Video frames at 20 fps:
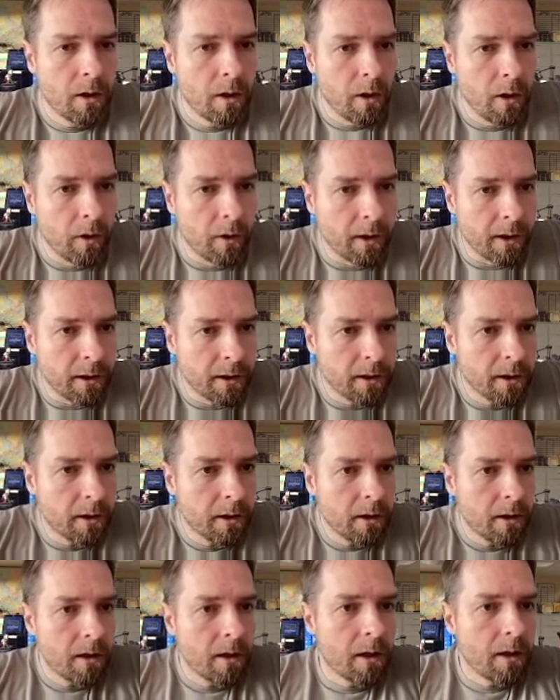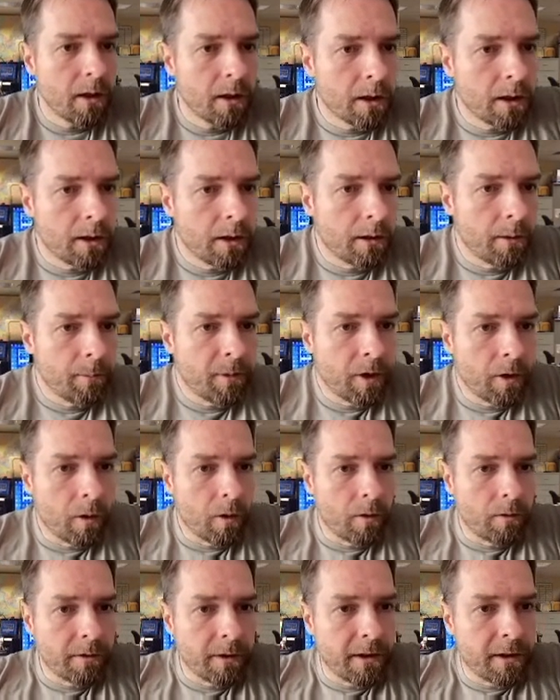Okay, let me go
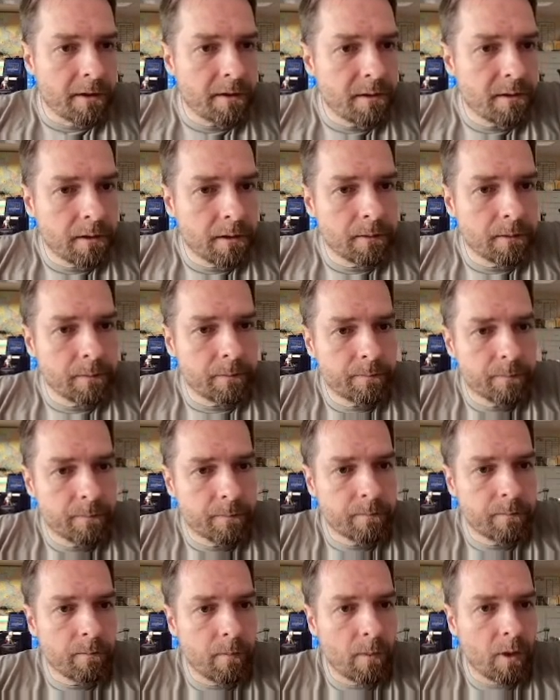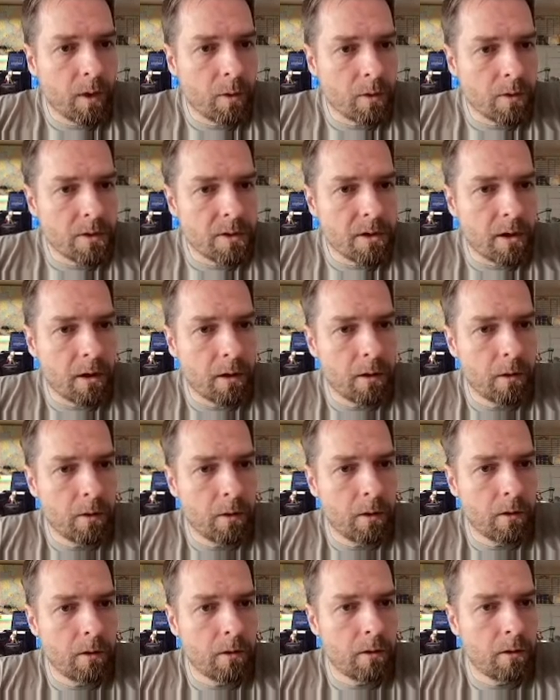over this. We'll start
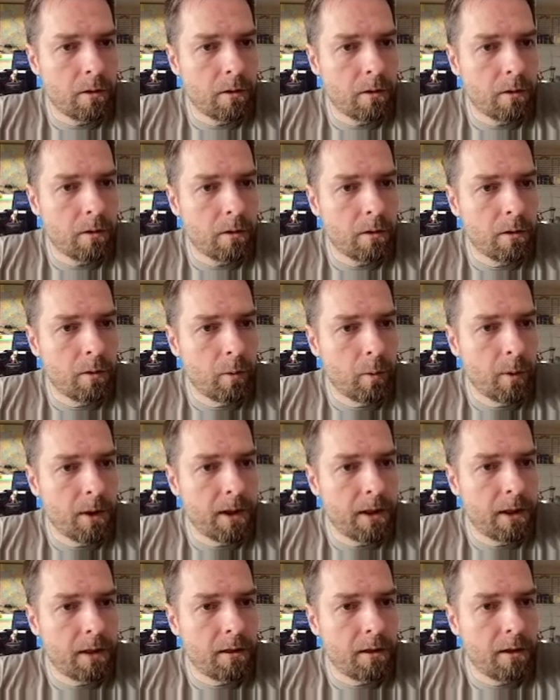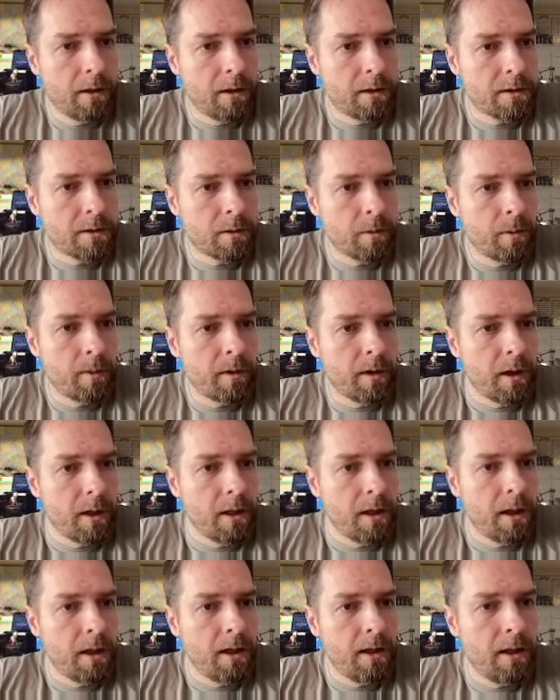with so we got
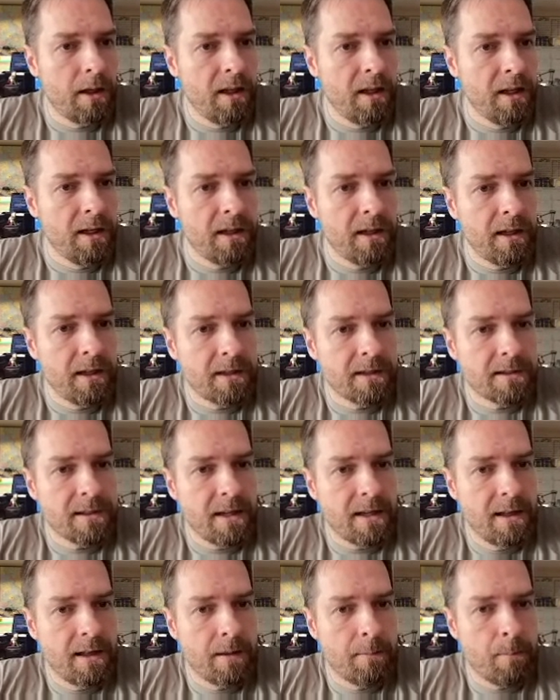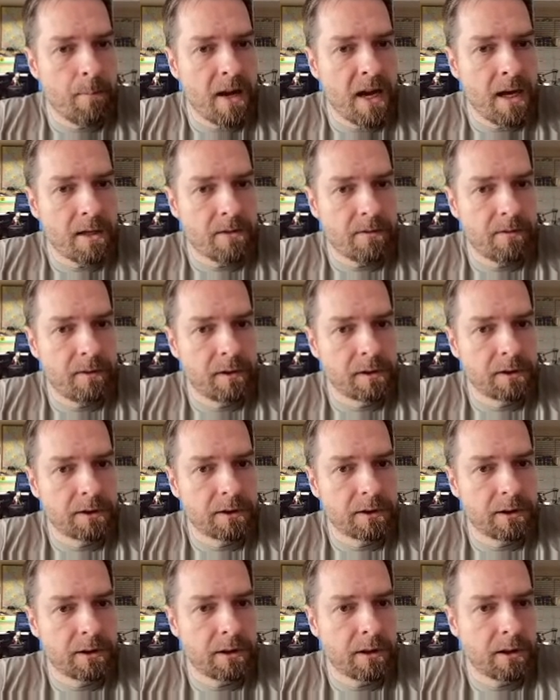the index and the match
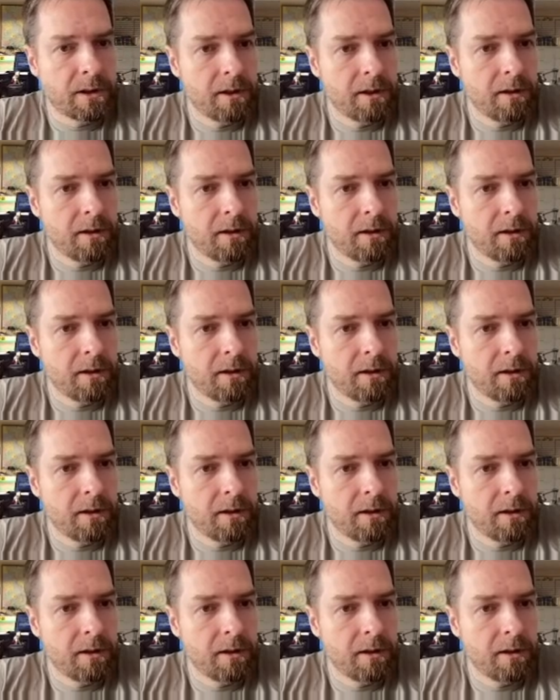function.